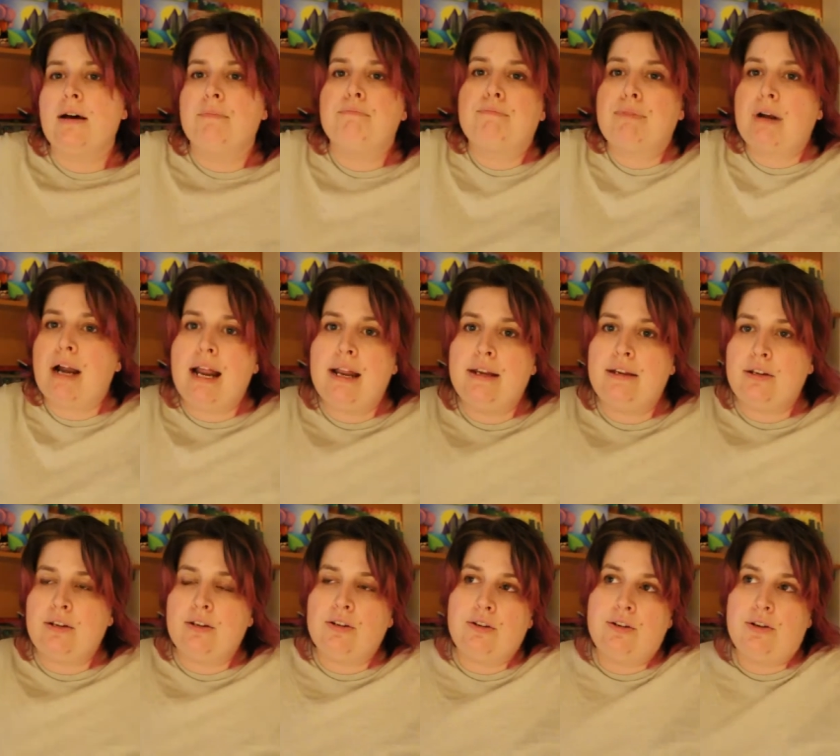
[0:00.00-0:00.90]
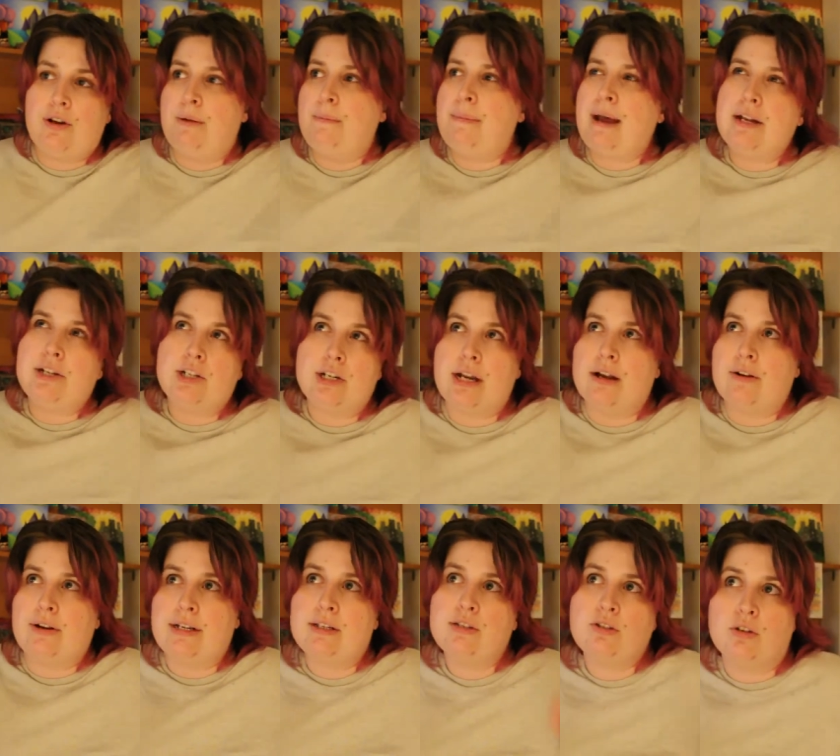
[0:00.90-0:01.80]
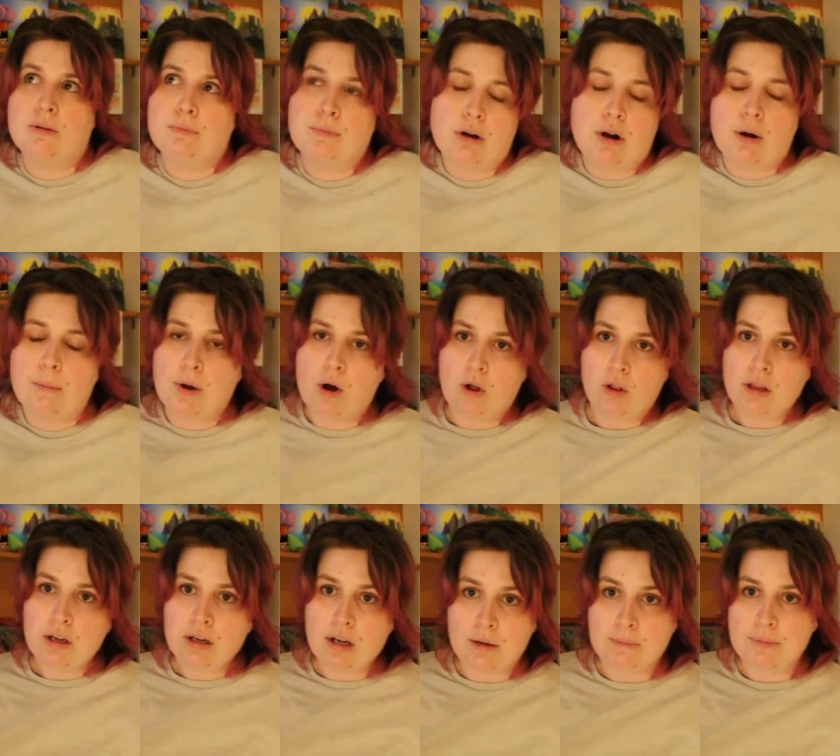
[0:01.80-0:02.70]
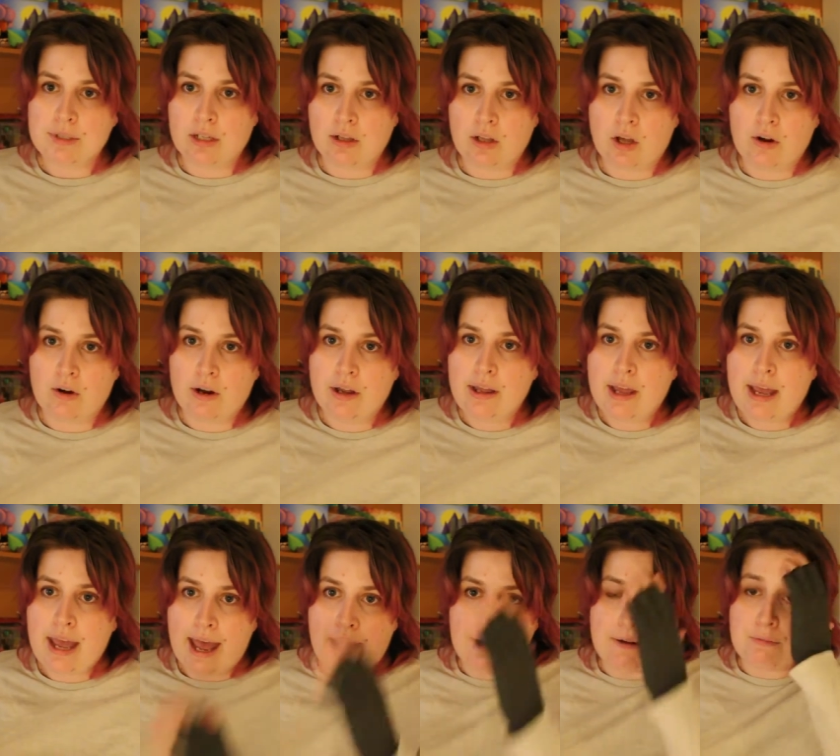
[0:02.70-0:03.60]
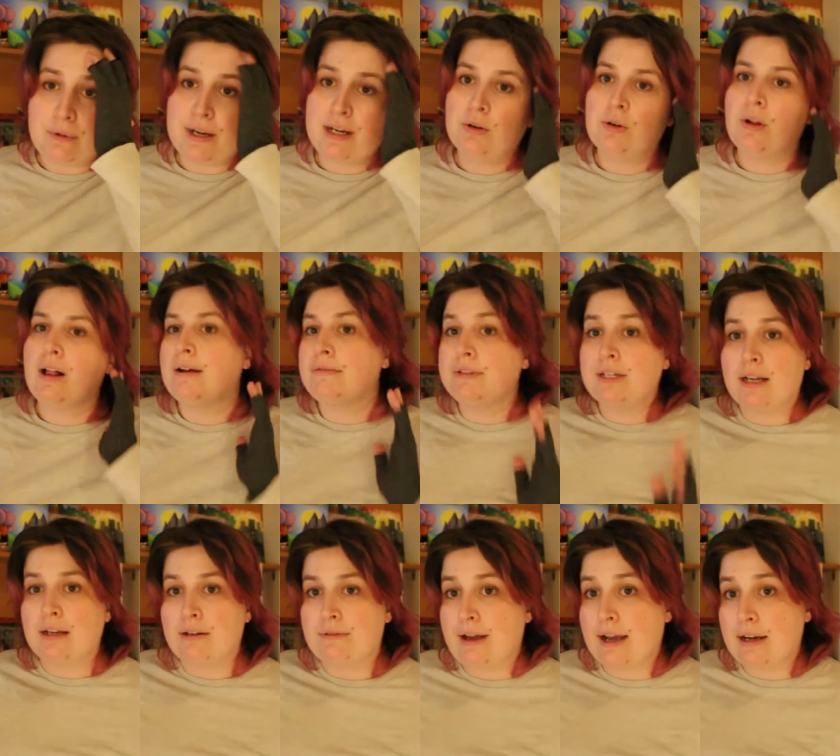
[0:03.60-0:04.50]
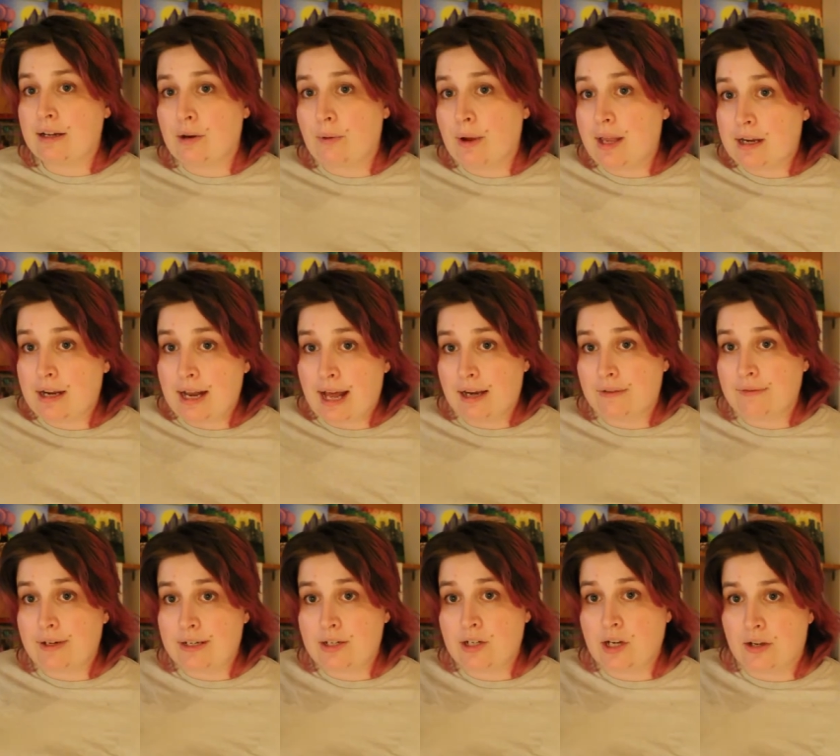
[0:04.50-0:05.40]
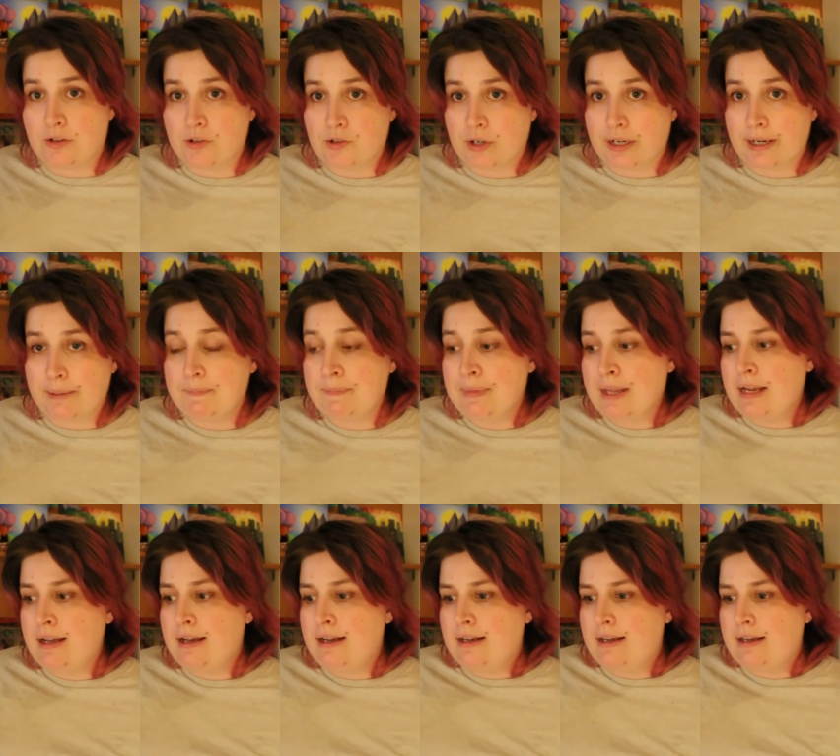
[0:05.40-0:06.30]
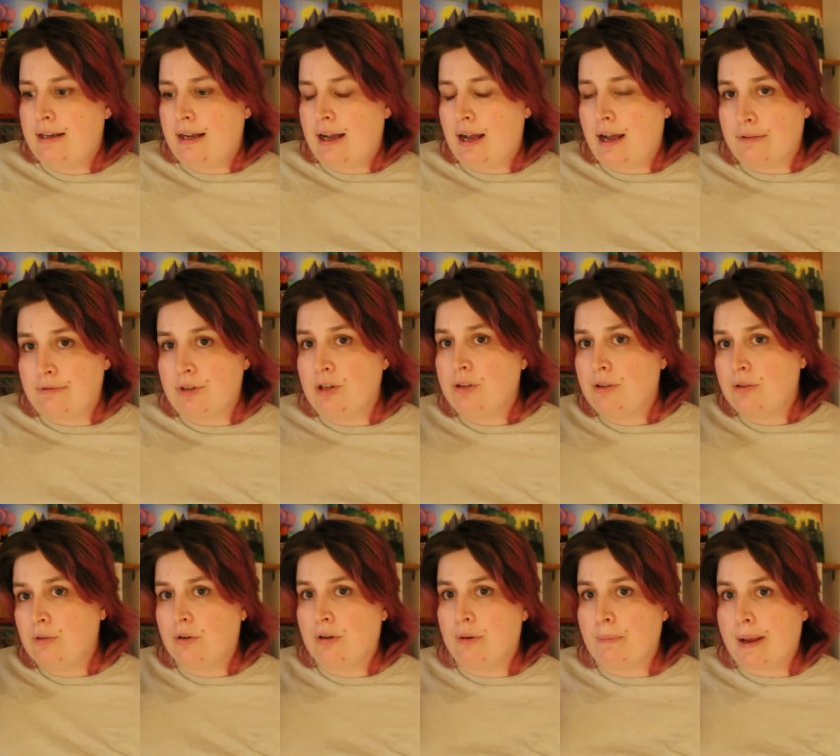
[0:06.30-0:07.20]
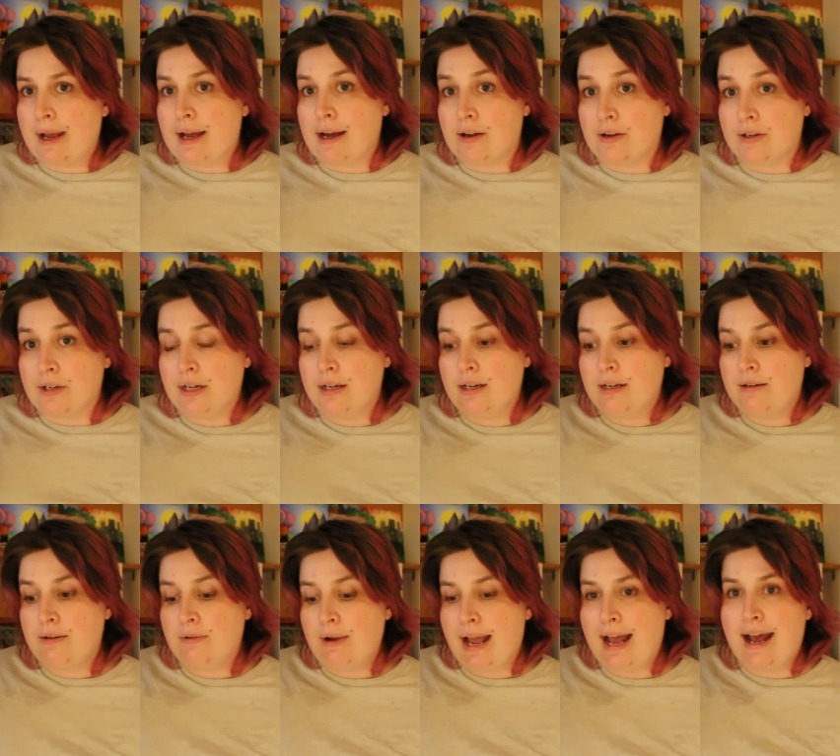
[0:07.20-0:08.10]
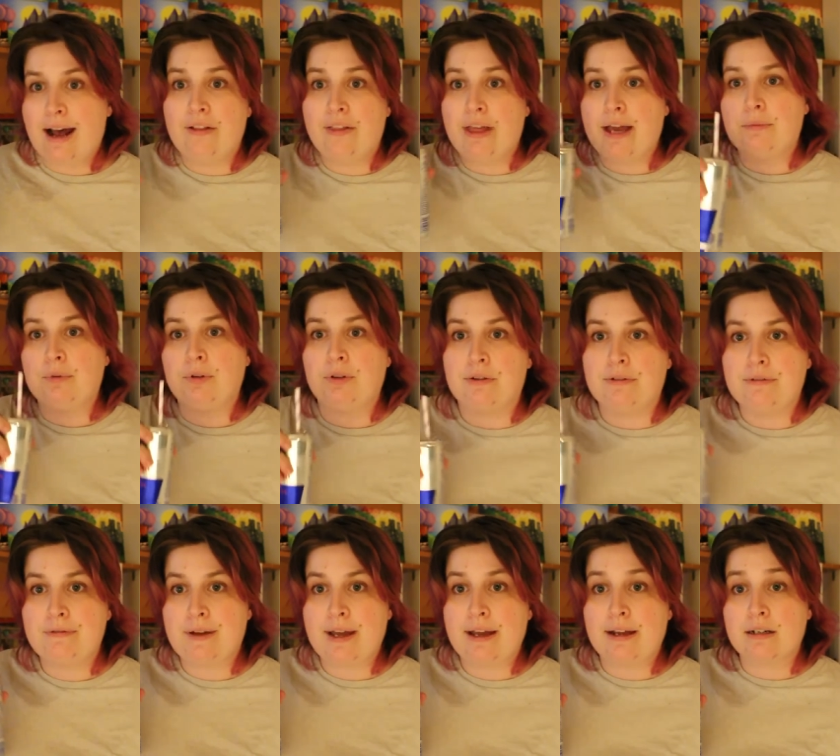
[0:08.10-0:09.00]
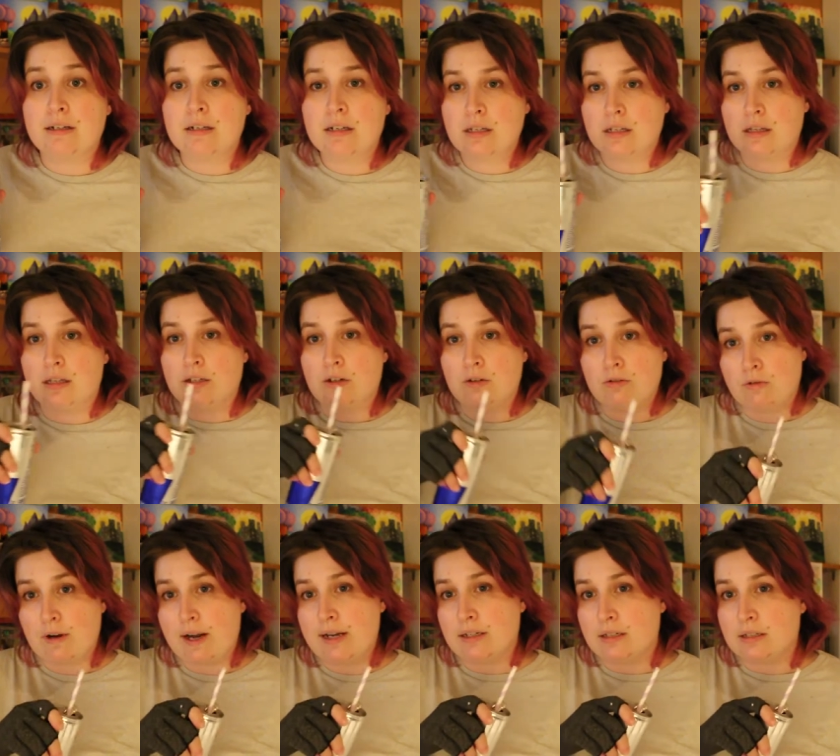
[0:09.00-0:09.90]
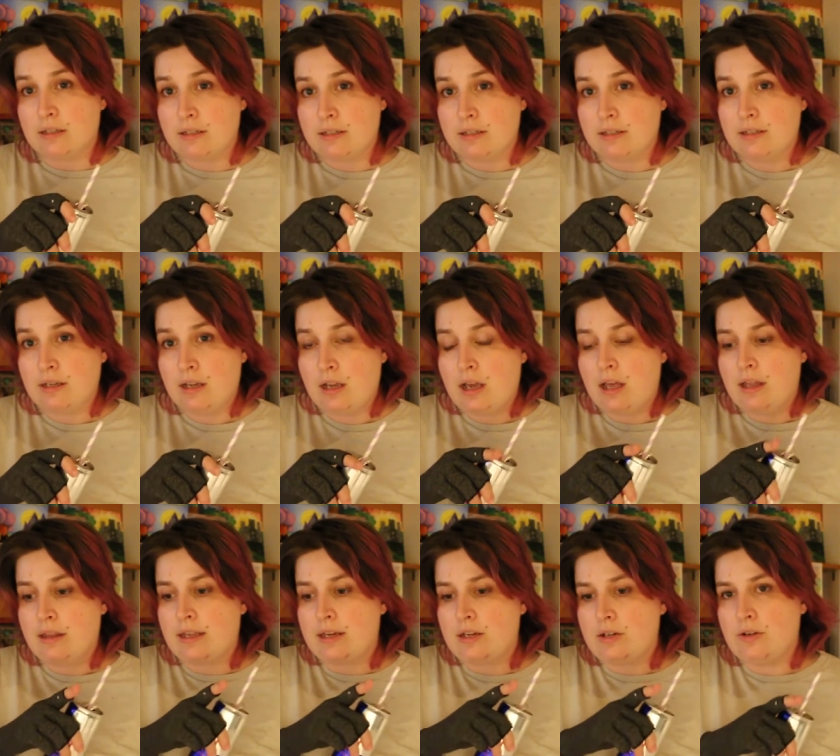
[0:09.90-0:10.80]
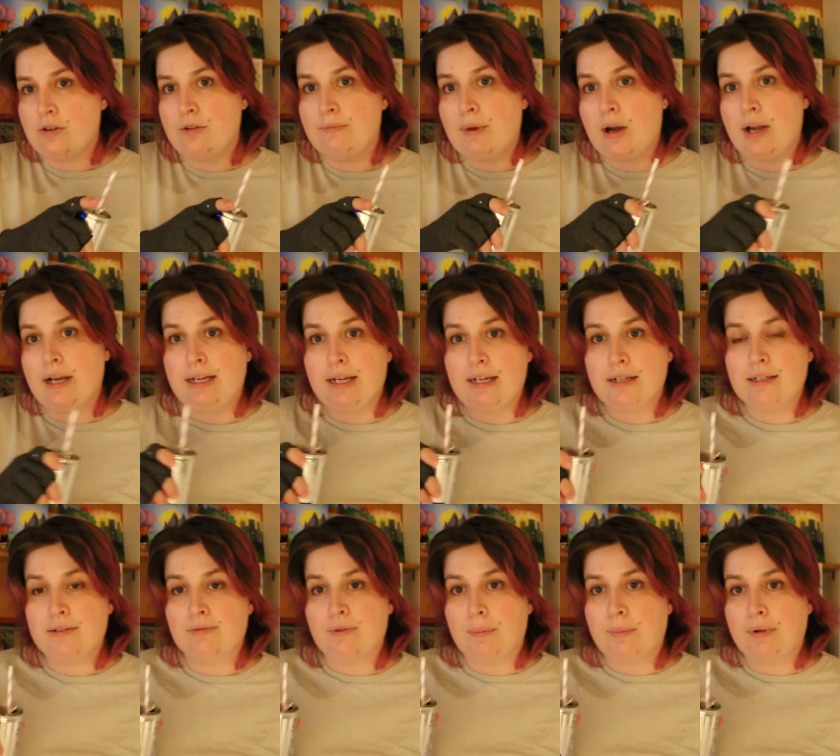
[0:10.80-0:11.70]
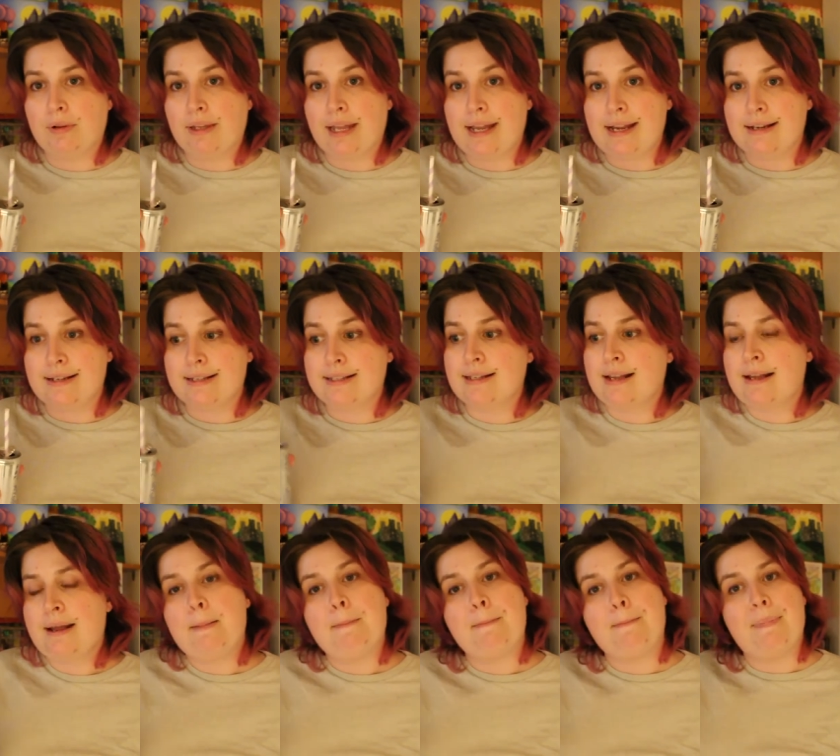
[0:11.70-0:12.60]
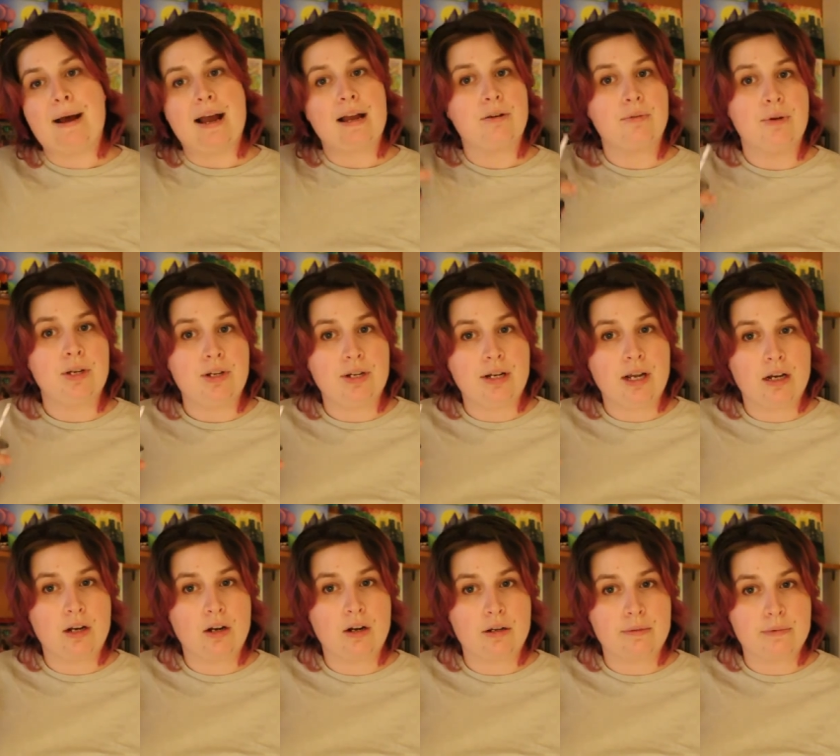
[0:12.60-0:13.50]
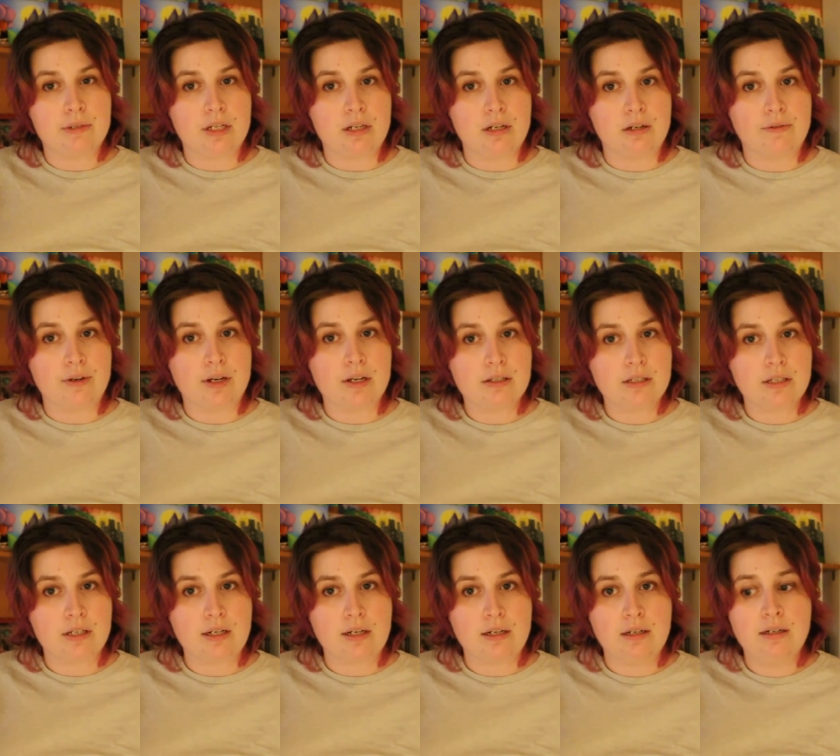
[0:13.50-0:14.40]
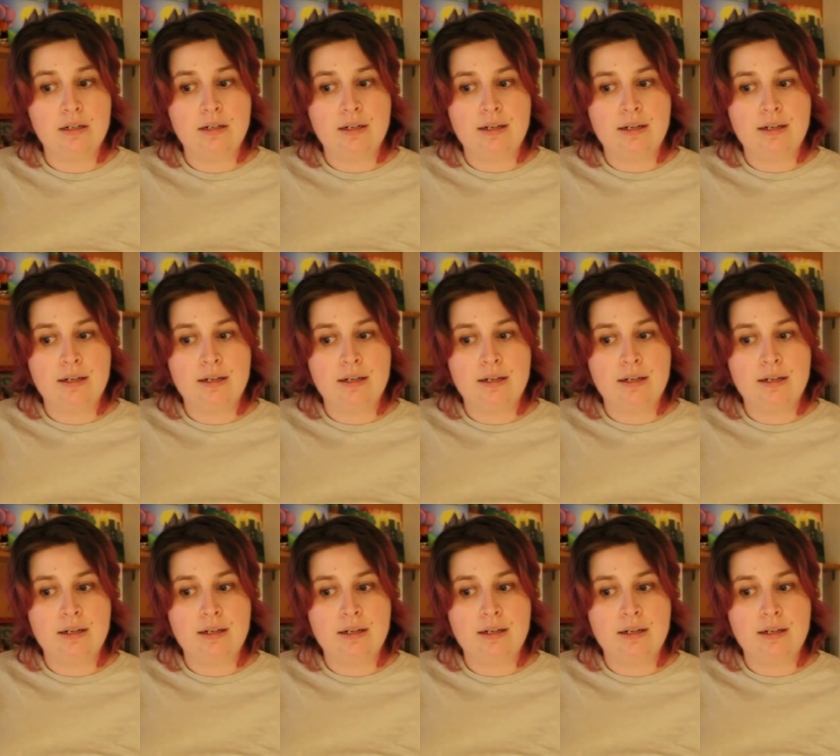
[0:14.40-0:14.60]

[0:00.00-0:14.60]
a brand new imaginary Super Ebola comes along and we all have to get evacuated out of each country. Have you thought about how that will affect the credits that you might need to replace back when you get home to university?